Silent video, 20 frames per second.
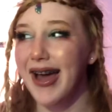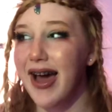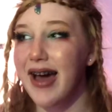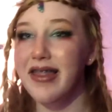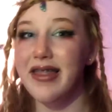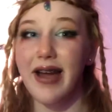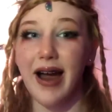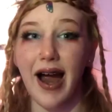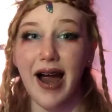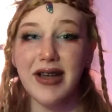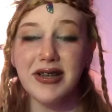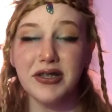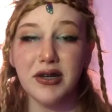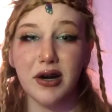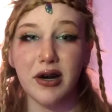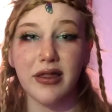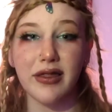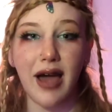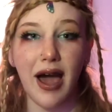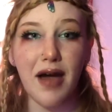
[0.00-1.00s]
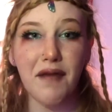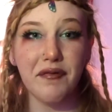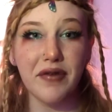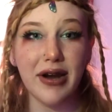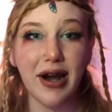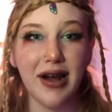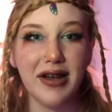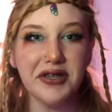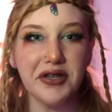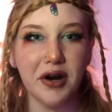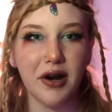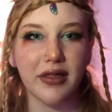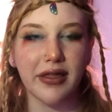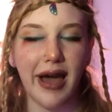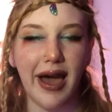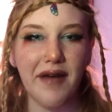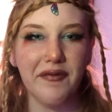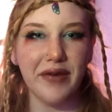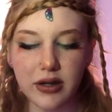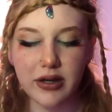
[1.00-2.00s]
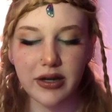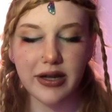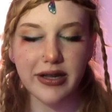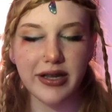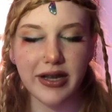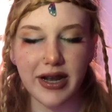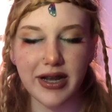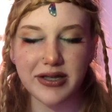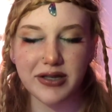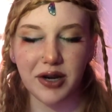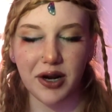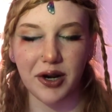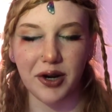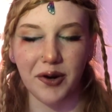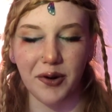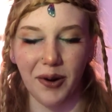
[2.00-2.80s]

But I started laughing. And then I started